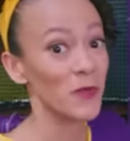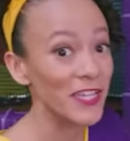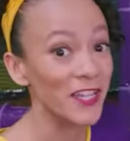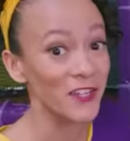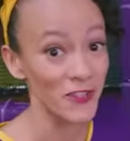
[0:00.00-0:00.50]

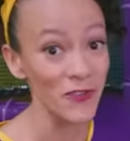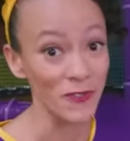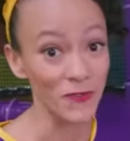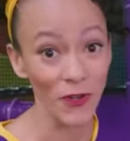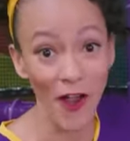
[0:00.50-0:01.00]
we could
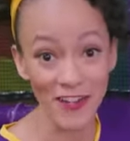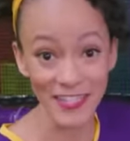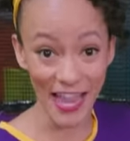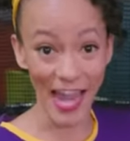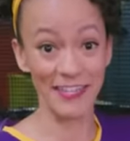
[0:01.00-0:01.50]
use for our
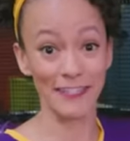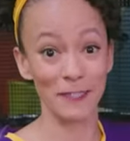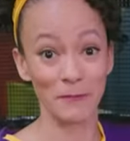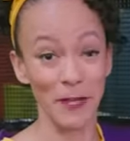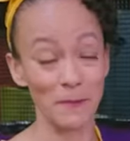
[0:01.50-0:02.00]
science
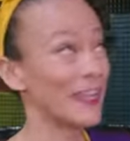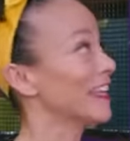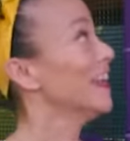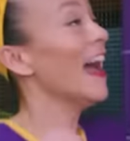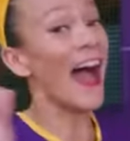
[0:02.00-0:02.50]

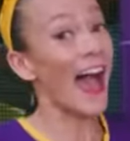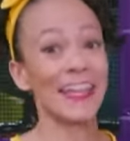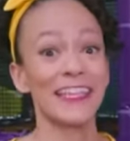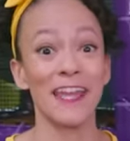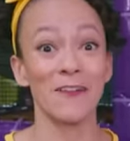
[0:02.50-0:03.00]
experiment.
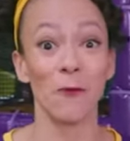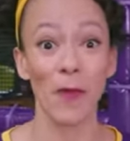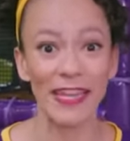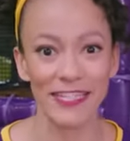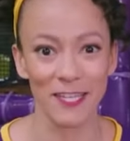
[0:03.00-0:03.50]
I can't
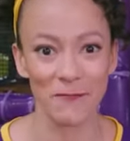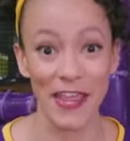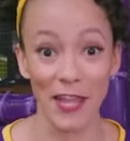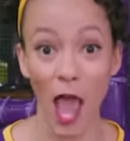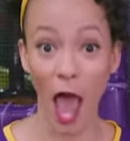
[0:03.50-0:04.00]
wait to
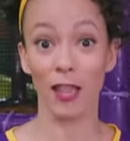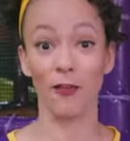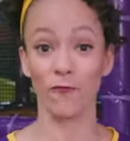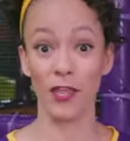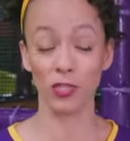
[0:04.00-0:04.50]
make
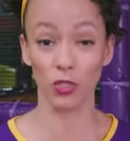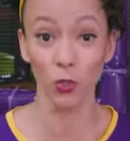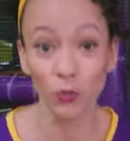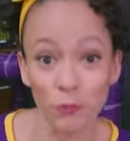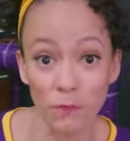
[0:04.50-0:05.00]
elephant
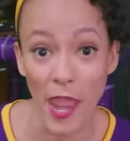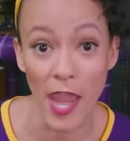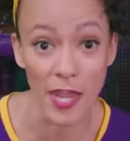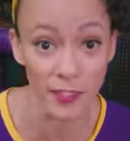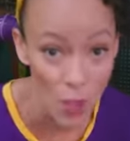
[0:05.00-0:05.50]

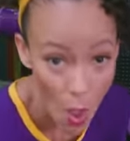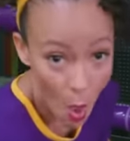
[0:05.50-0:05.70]
toothpaste.